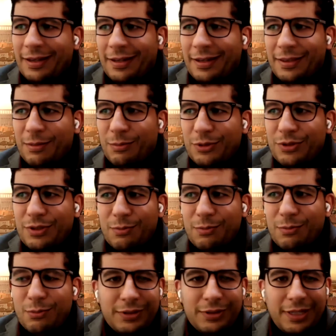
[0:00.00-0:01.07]
in the Muslim
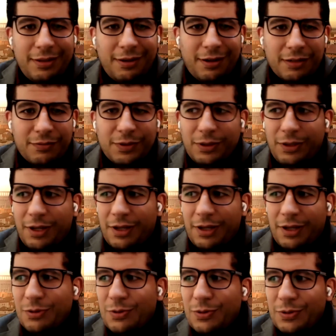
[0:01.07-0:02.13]
World at Harvard Law
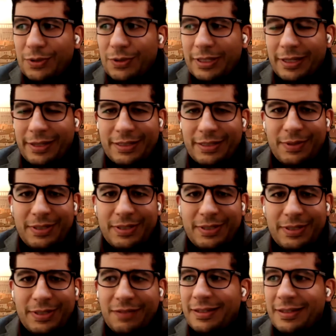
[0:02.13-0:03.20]
School,
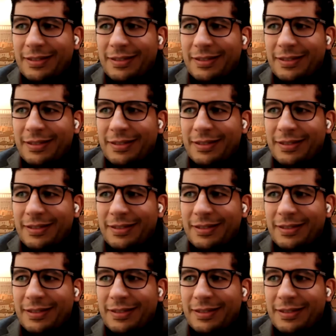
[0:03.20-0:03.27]
specifically